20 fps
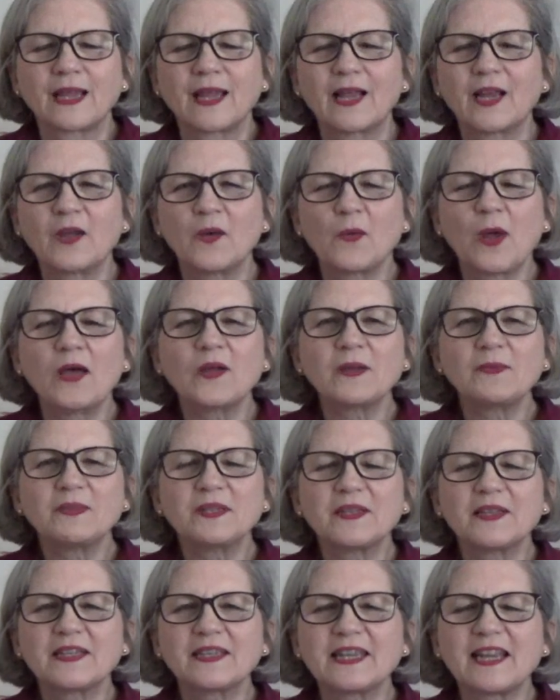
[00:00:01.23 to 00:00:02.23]
Hello, welcome
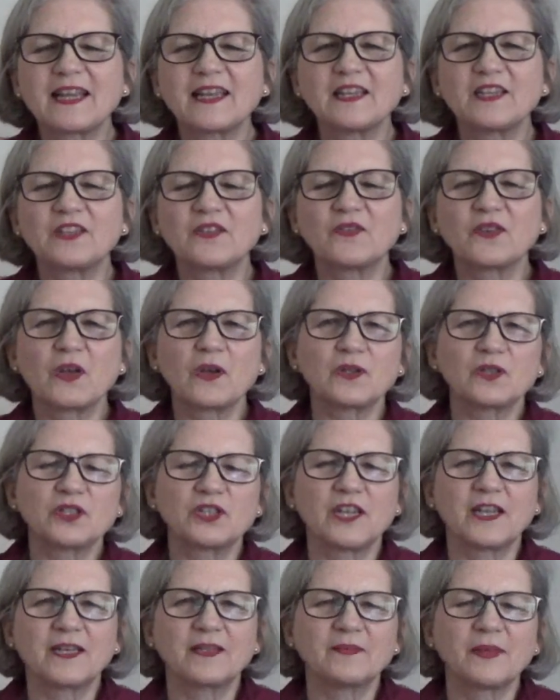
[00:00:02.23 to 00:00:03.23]
to the Daily
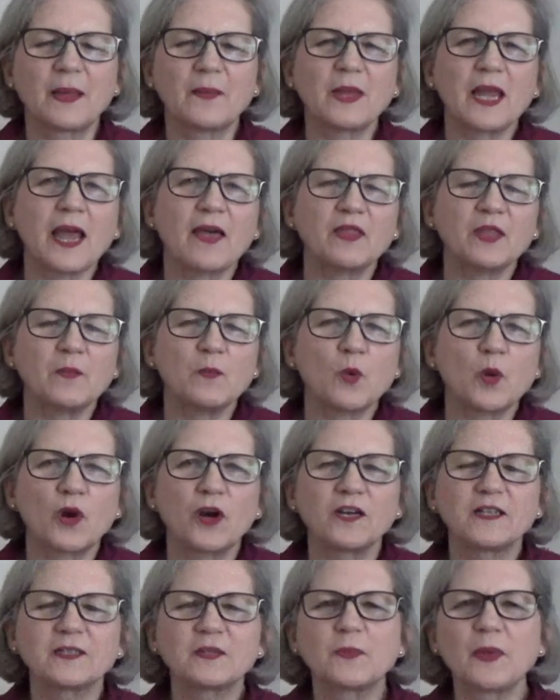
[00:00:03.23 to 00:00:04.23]
Devotion. I'm Kathy
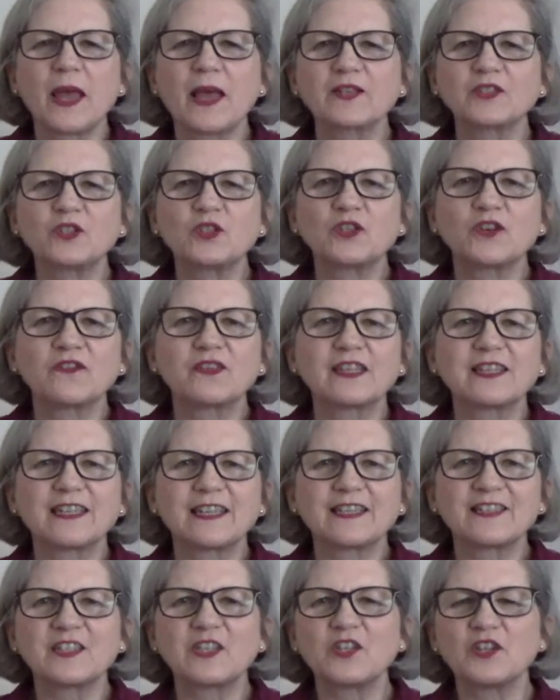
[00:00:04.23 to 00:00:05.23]
Morris, pastor of the
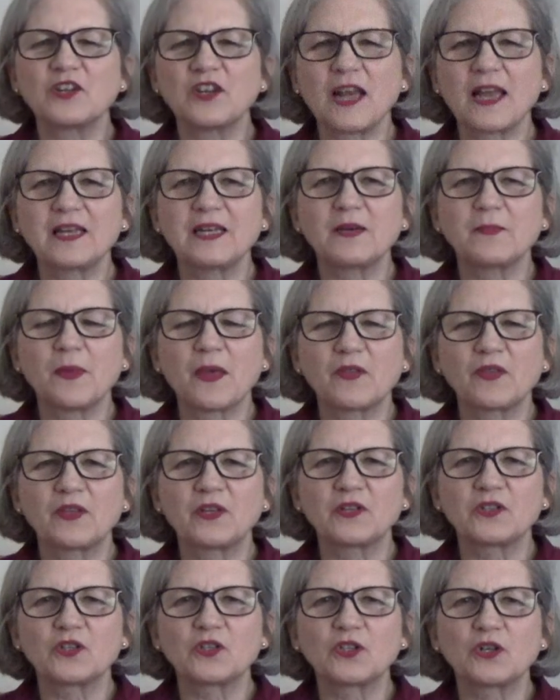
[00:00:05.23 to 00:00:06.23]
Dixon United
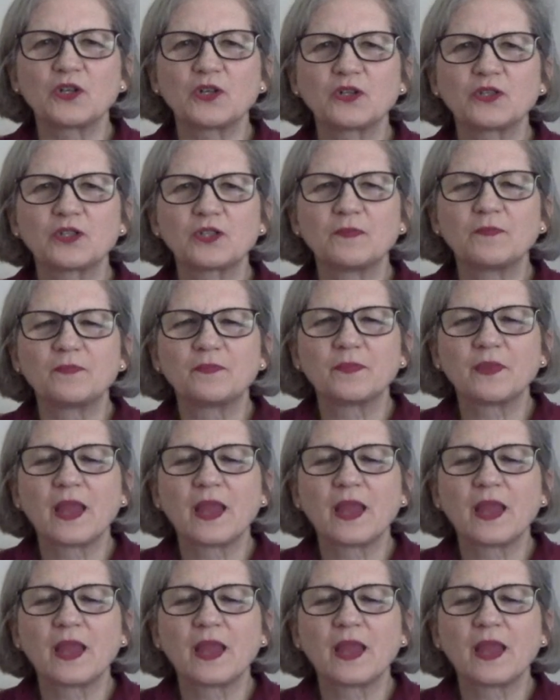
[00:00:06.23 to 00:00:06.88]
Methodist Church.